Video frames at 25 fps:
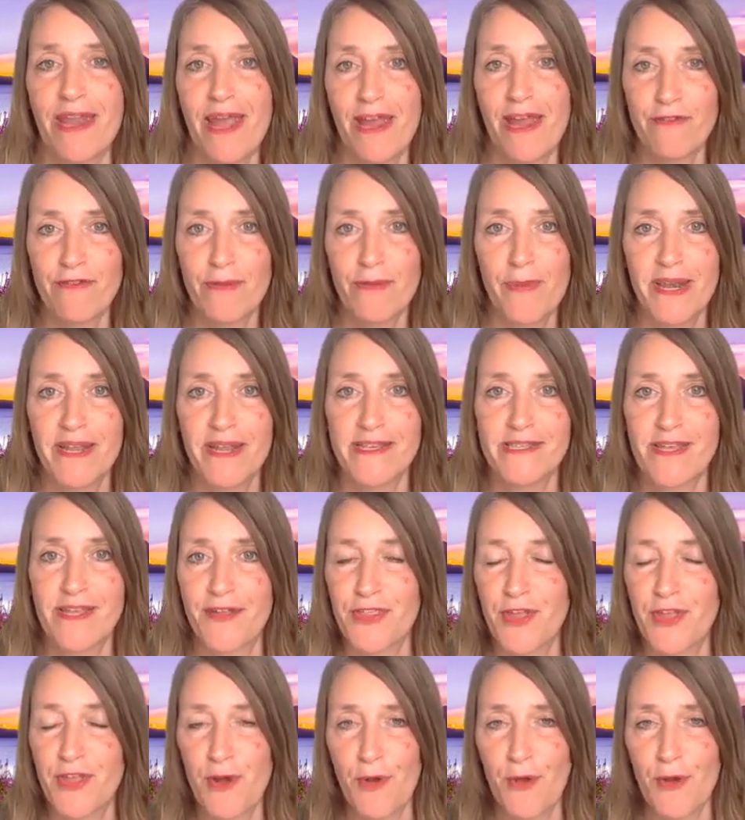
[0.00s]
Everybody's got
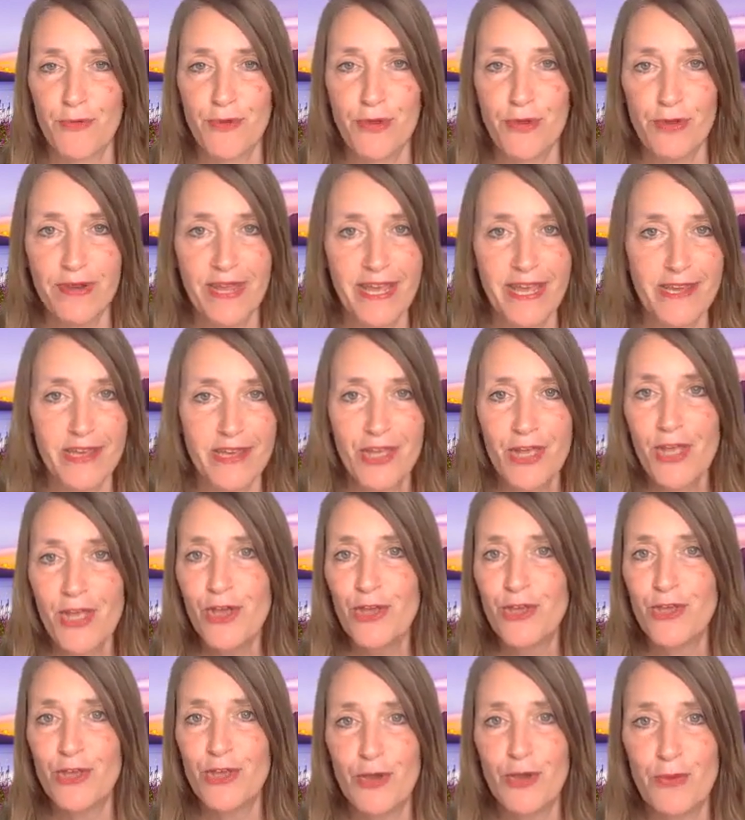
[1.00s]
their own unique
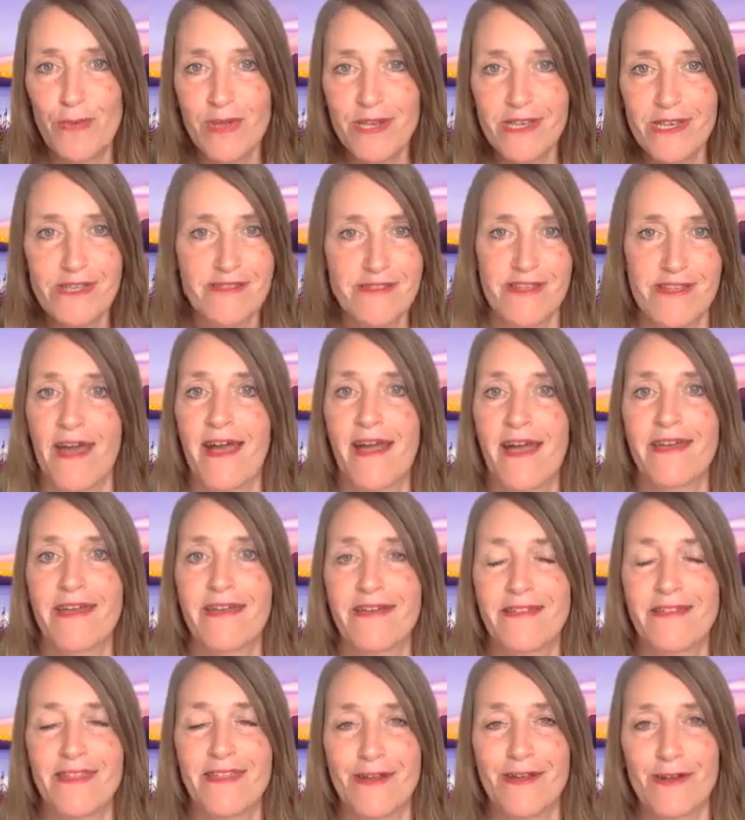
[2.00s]
human design
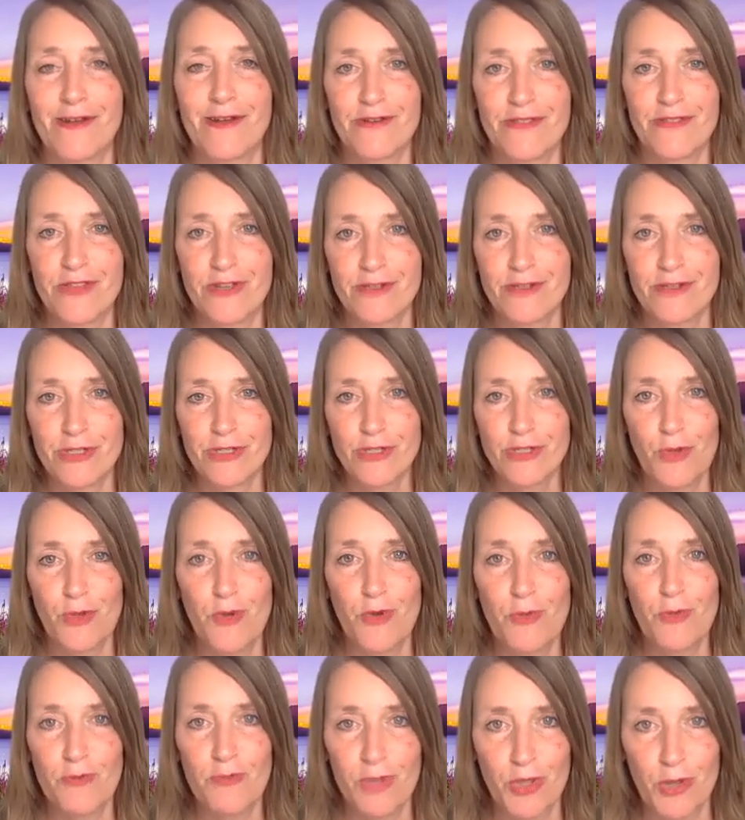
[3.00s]
and their
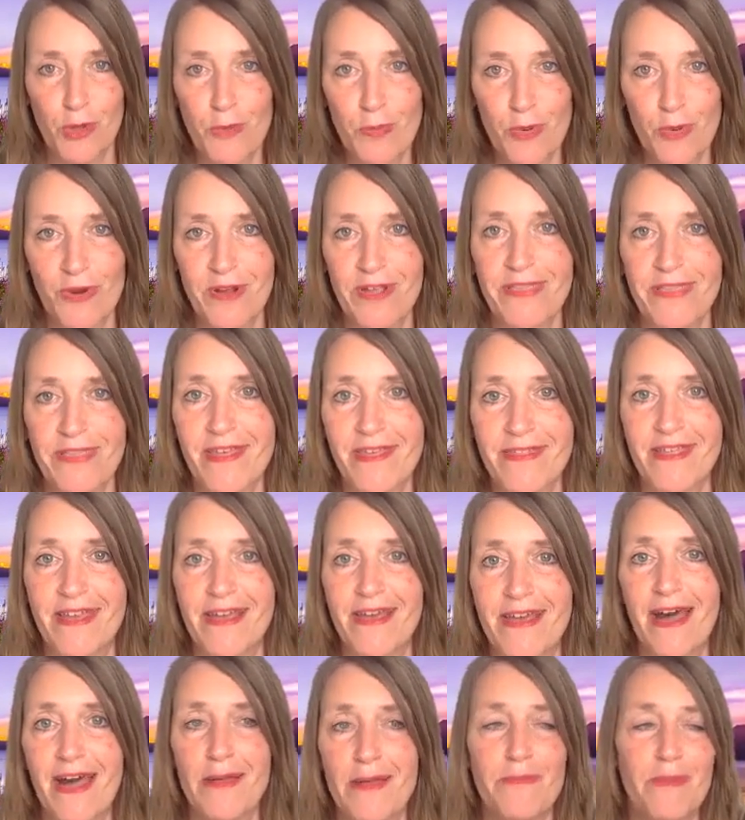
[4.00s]
soul blueprint that they
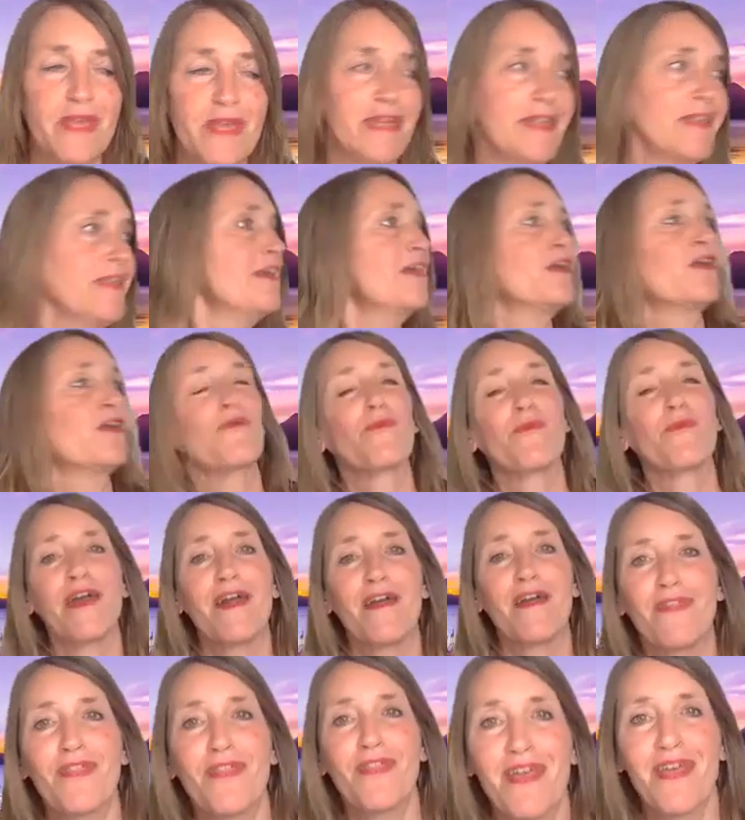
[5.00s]
come in here
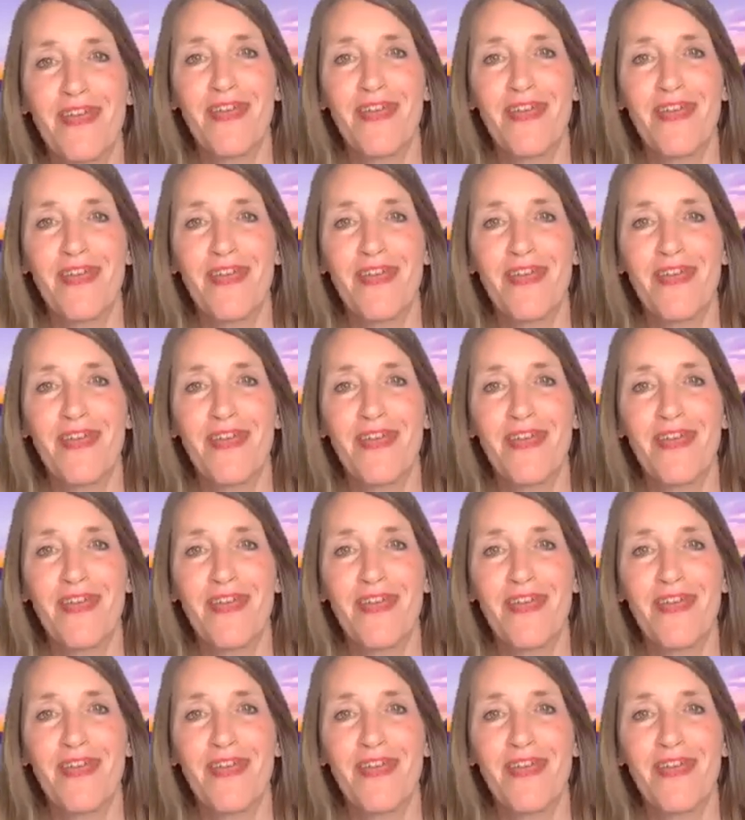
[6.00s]
with.